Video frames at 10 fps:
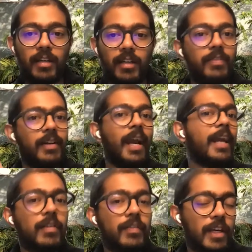and a different
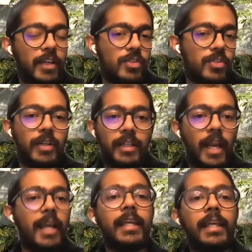kind of data store
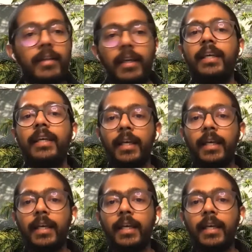entirely, right?